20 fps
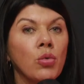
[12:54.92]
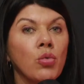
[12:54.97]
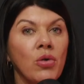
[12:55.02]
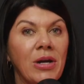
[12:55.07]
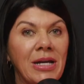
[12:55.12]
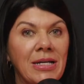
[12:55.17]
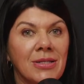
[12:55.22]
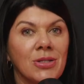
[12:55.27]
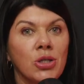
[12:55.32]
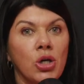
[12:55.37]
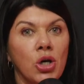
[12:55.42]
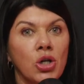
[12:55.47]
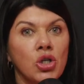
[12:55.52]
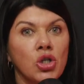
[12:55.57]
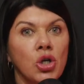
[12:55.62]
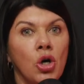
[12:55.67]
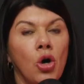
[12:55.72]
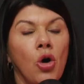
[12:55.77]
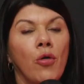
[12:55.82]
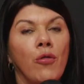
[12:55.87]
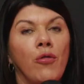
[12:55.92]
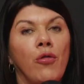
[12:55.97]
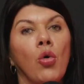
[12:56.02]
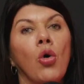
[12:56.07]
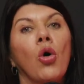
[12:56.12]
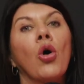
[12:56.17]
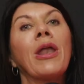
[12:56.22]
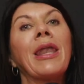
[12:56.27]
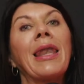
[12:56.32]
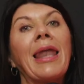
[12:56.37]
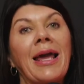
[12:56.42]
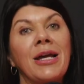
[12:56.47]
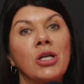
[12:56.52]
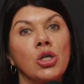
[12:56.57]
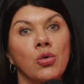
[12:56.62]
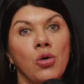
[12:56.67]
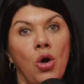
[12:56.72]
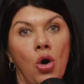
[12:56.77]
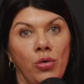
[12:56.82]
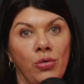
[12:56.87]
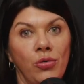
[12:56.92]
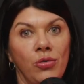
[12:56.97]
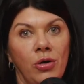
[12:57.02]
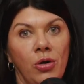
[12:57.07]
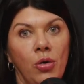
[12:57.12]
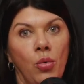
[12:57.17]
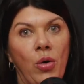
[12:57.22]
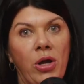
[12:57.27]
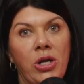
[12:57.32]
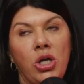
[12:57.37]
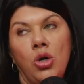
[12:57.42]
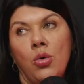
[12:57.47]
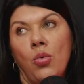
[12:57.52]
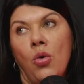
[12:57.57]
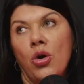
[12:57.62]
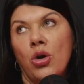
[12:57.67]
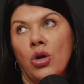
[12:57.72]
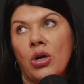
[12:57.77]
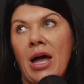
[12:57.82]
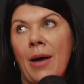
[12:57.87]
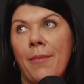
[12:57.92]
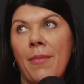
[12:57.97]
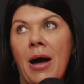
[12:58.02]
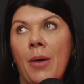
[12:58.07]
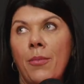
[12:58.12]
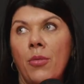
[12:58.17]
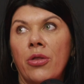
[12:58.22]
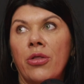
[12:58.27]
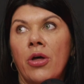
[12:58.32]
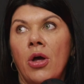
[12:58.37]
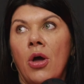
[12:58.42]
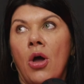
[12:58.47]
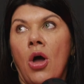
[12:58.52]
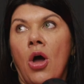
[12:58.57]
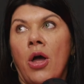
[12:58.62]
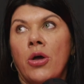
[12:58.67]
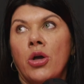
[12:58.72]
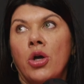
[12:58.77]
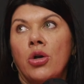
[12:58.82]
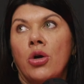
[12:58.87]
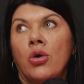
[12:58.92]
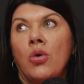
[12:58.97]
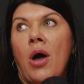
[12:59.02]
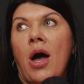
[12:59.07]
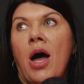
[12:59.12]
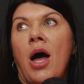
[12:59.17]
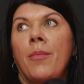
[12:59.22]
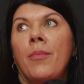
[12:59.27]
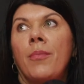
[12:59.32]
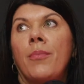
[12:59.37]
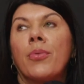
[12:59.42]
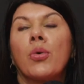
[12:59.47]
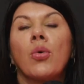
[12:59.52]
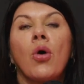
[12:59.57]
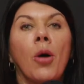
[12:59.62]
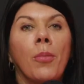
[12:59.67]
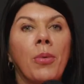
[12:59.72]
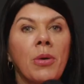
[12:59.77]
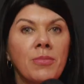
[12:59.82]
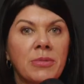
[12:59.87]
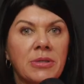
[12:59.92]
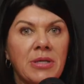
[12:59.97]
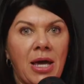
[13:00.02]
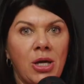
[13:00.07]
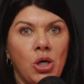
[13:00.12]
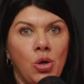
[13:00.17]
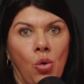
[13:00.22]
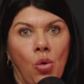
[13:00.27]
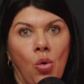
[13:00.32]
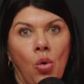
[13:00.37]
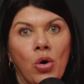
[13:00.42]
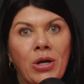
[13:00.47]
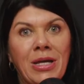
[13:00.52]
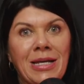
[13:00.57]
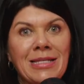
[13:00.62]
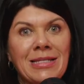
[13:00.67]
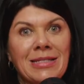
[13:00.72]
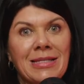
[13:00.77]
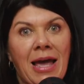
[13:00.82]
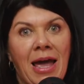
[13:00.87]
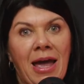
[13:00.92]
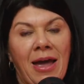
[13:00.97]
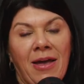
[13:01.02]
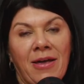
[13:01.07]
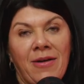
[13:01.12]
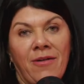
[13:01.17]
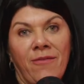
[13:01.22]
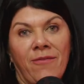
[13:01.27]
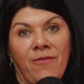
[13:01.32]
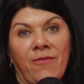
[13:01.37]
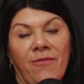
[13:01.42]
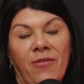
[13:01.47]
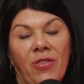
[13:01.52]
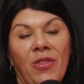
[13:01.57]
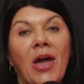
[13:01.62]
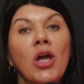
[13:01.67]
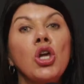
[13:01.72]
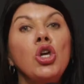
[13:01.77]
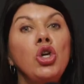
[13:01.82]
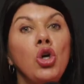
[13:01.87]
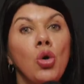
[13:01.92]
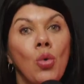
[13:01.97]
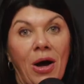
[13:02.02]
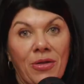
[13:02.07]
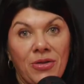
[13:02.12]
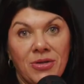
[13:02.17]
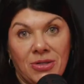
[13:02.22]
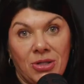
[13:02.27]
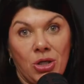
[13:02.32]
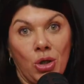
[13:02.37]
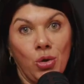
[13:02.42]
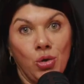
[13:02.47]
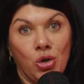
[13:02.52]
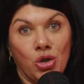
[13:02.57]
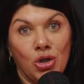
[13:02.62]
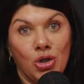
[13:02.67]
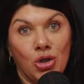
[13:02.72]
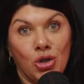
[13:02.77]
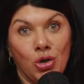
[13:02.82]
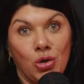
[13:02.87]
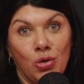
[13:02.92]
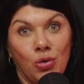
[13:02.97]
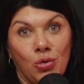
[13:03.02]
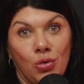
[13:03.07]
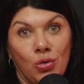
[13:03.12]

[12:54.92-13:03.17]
research for later on when you want to come up with, problems that your audience have that you are the solution to.